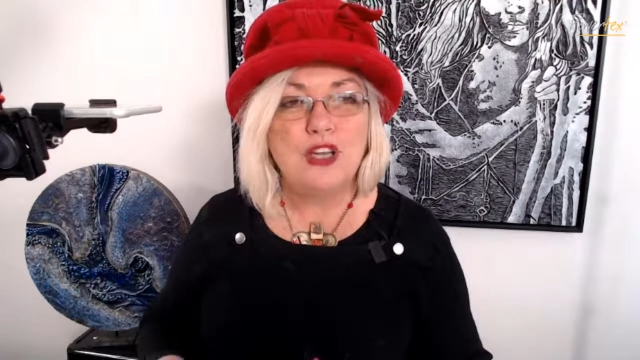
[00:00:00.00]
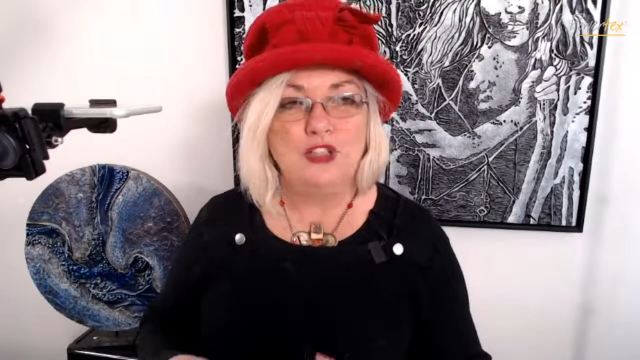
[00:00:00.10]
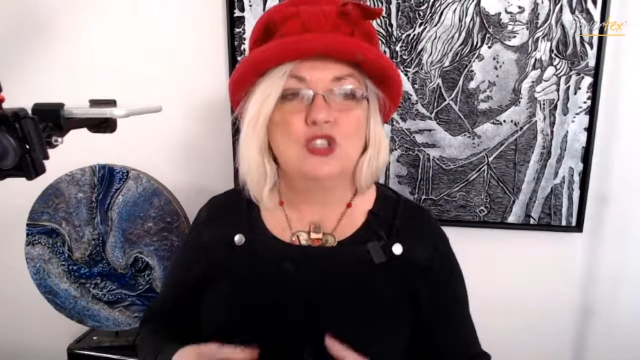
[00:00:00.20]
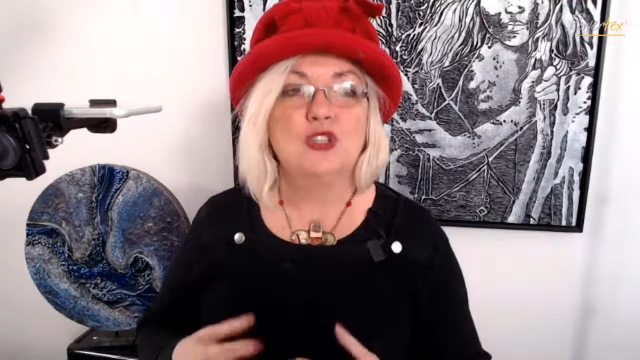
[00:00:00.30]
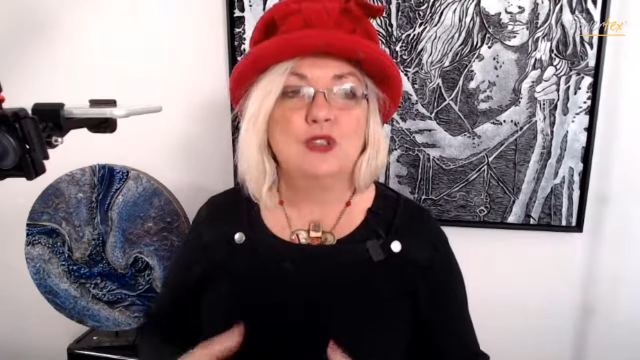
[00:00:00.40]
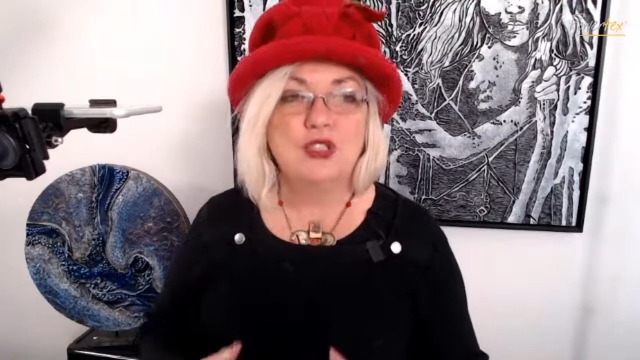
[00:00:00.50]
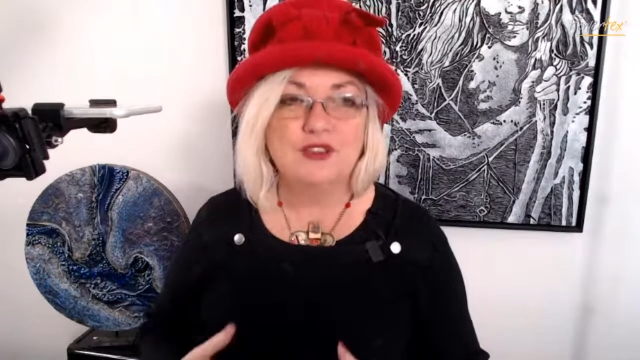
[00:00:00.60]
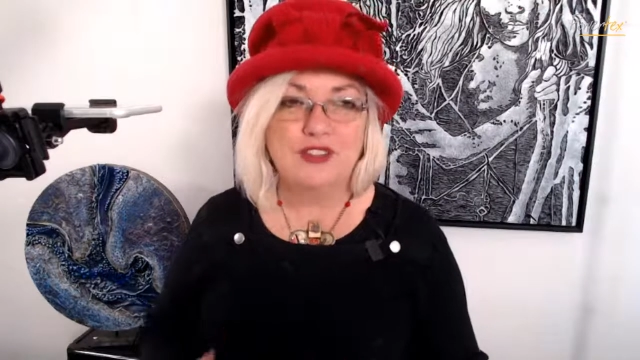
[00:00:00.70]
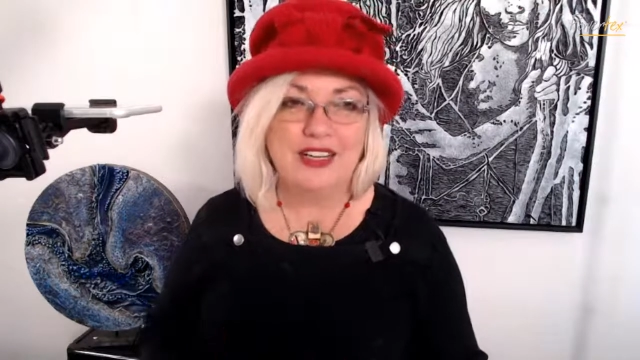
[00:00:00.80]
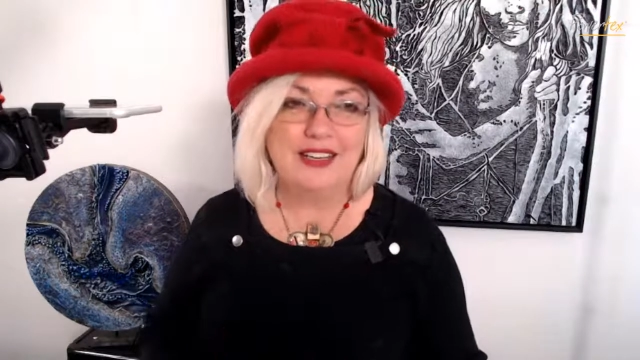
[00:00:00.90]

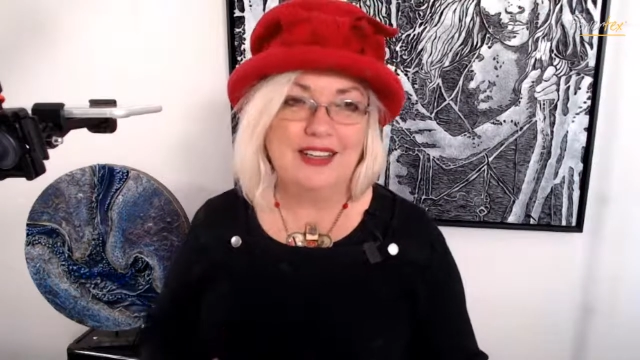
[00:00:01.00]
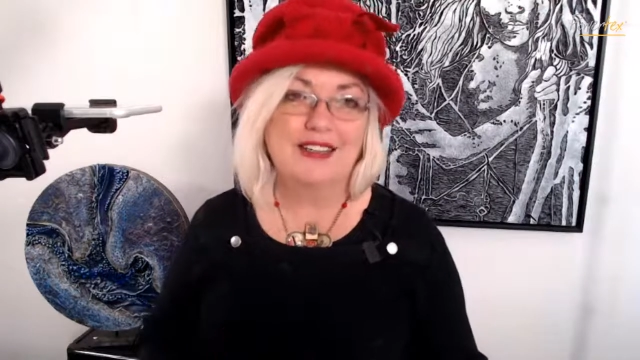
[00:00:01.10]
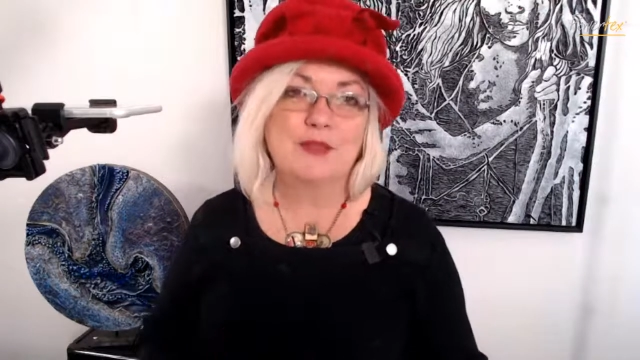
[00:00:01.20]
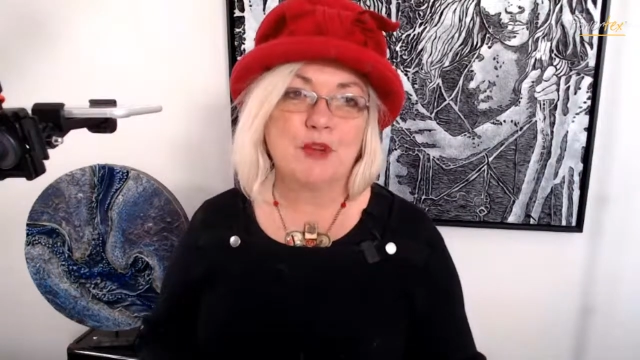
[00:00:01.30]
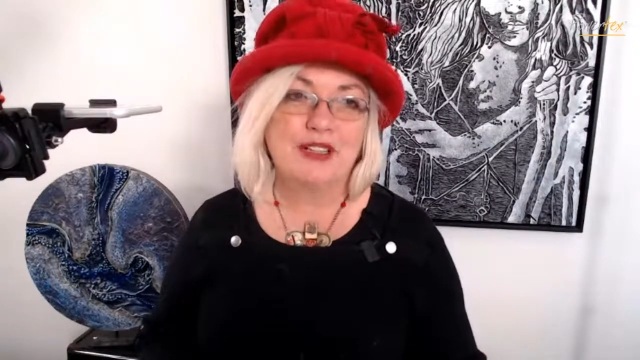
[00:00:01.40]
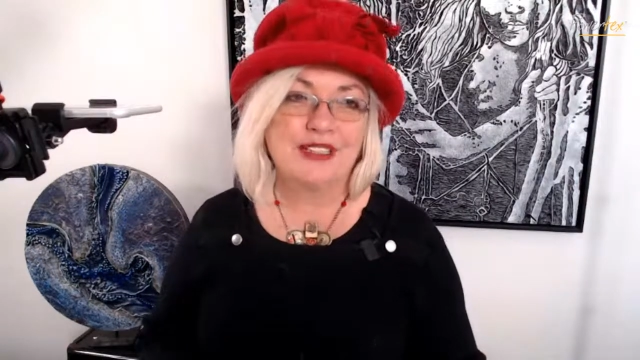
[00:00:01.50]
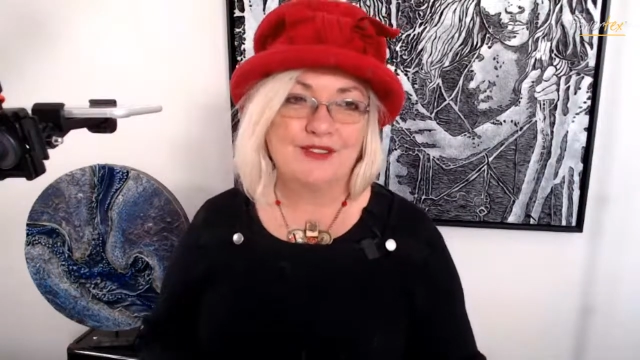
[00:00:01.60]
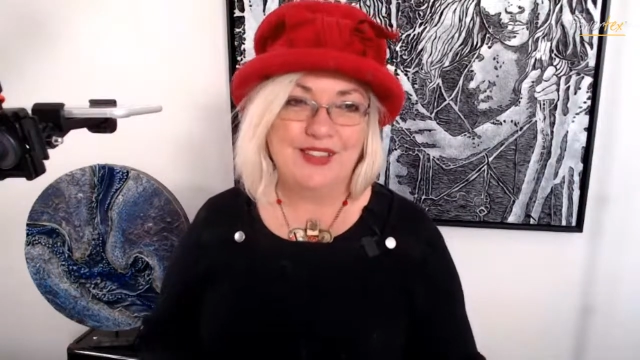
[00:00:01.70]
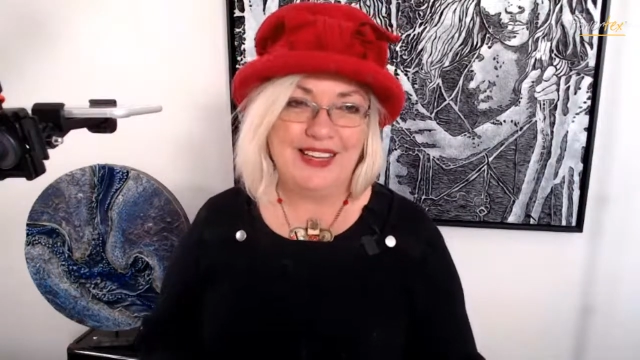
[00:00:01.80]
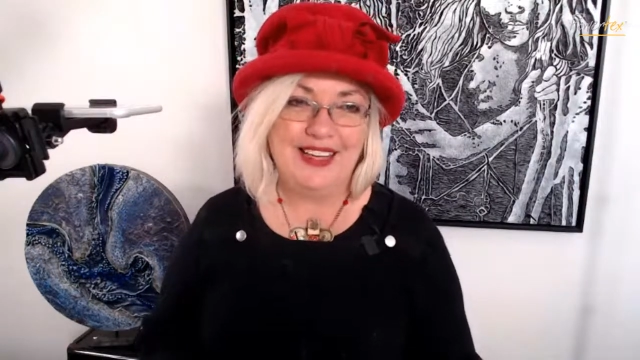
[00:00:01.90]
intuitively and
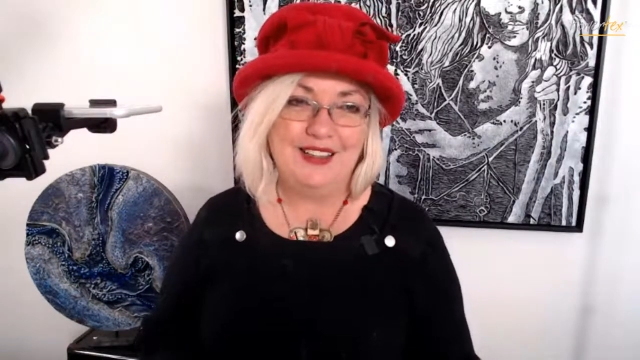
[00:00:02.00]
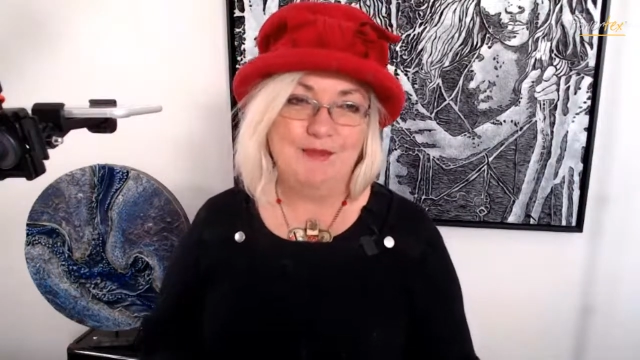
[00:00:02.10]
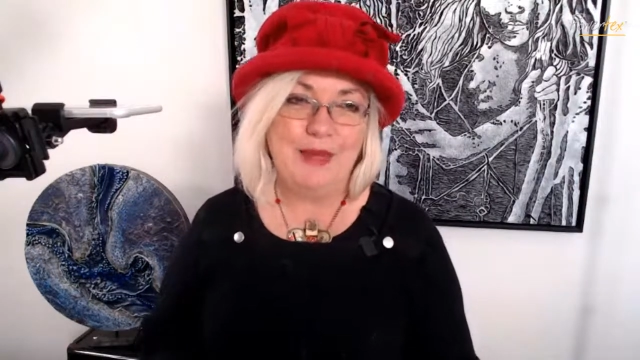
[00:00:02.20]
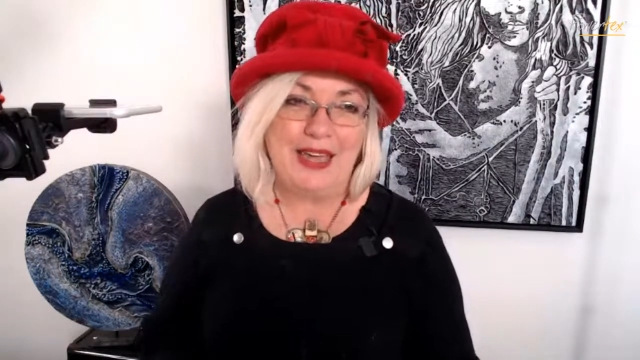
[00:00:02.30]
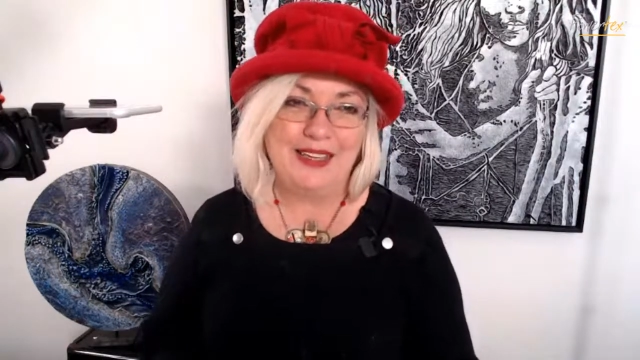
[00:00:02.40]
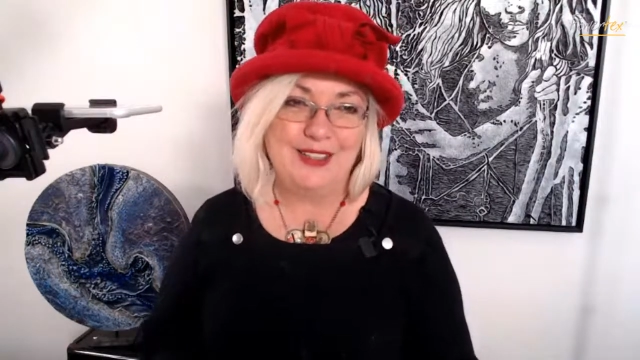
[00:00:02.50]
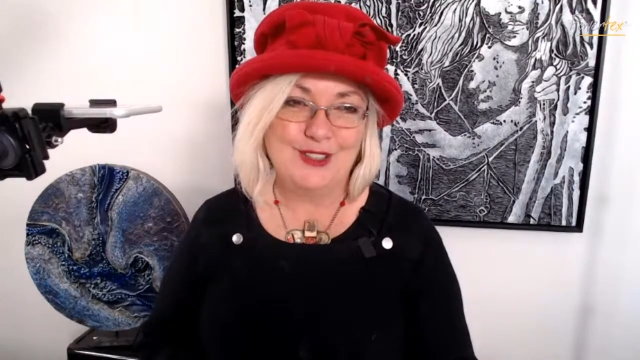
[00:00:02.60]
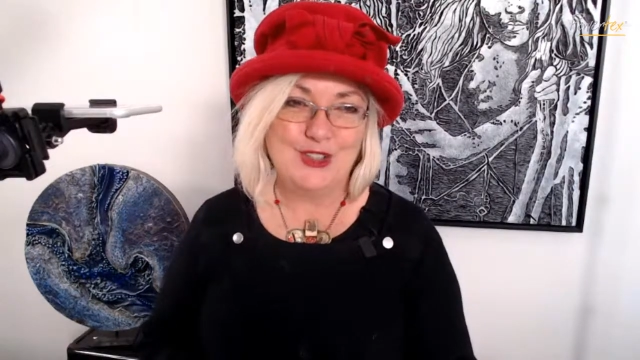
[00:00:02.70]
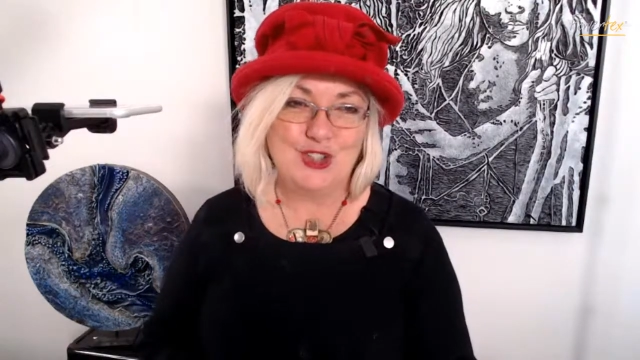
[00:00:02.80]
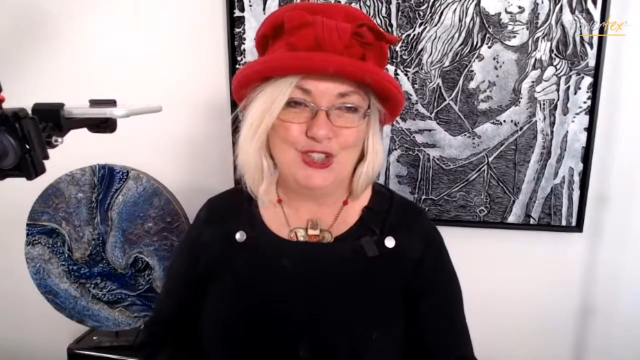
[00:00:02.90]
expressively back in the
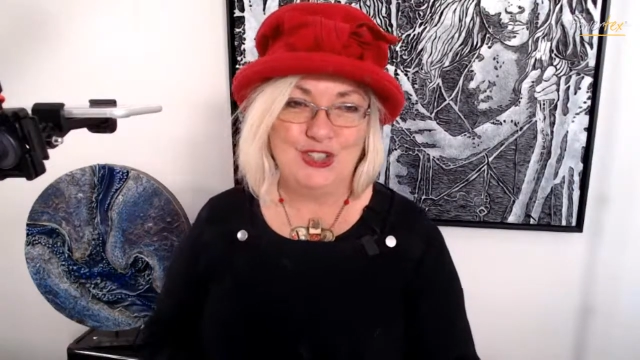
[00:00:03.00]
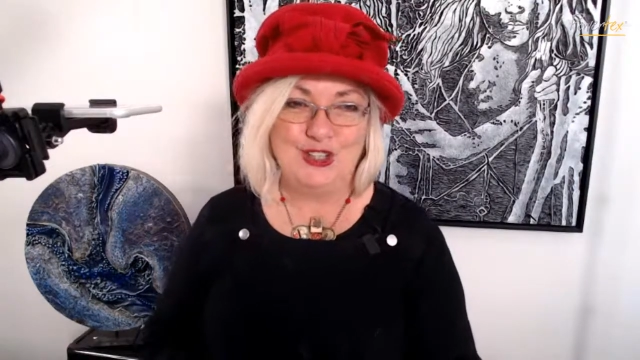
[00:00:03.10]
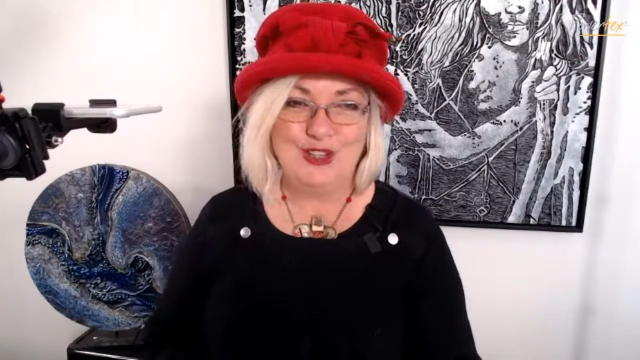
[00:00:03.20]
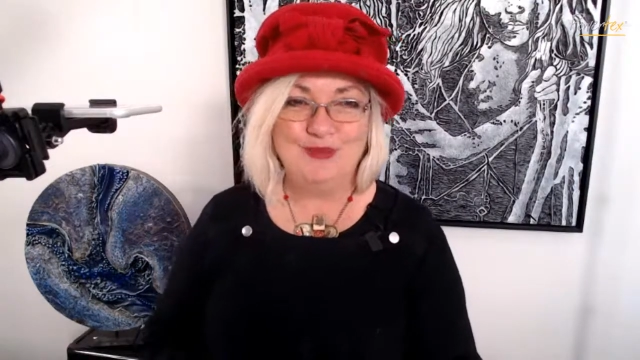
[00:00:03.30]
studio.